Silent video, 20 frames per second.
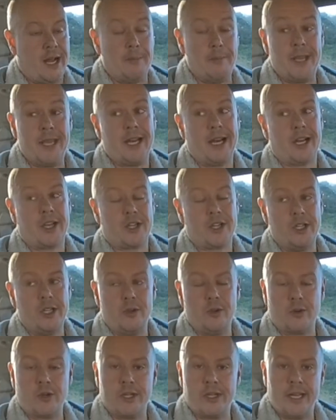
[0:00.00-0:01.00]
I may actually
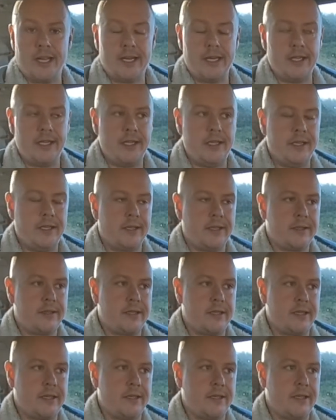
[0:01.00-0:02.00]
look into
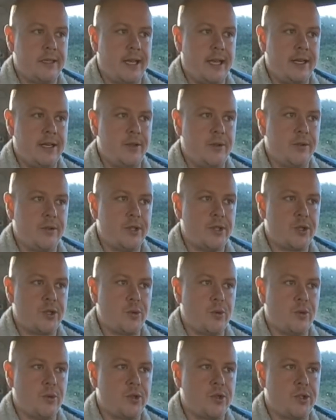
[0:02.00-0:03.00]
any other
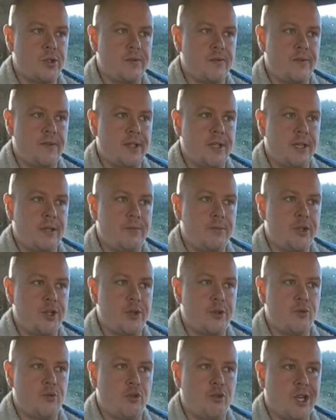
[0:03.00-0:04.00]
sorts of
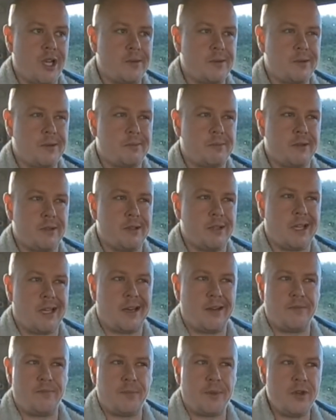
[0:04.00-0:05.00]
Shinto rasps
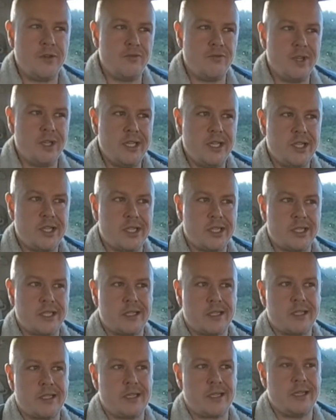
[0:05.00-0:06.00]
that have been
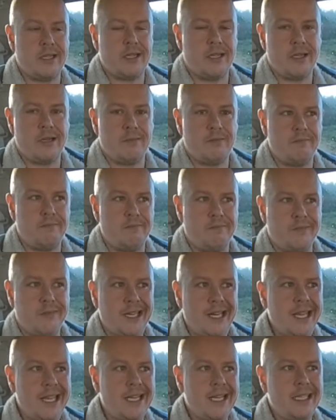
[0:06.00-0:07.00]
released
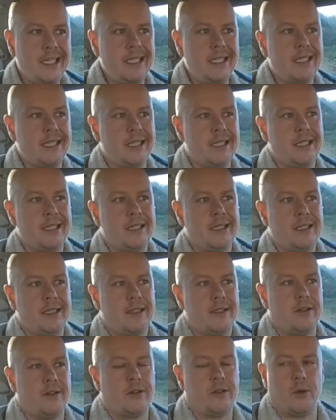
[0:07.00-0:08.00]
lately,
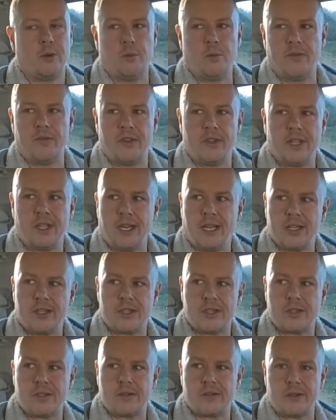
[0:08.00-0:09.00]
or within the
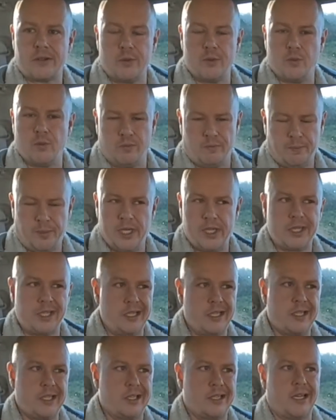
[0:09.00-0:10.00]
last,
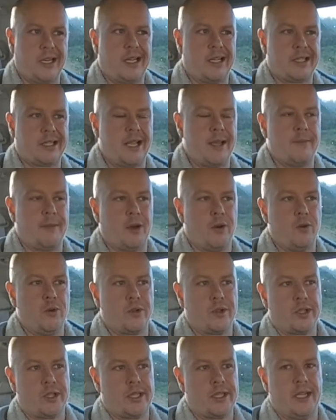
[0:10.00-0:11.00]
basically since the last time I
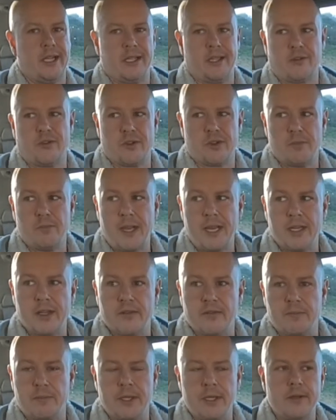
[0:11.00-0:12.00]
looked, because it might
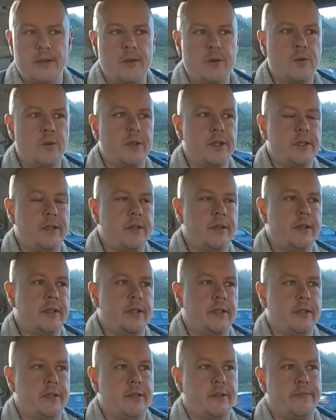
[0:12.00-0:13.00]
have been,
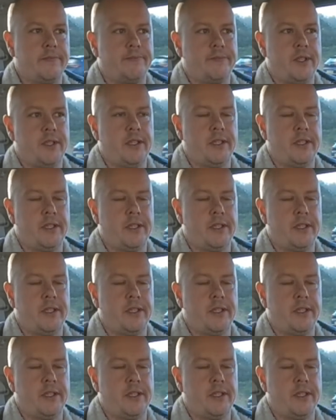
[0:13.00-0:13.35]
you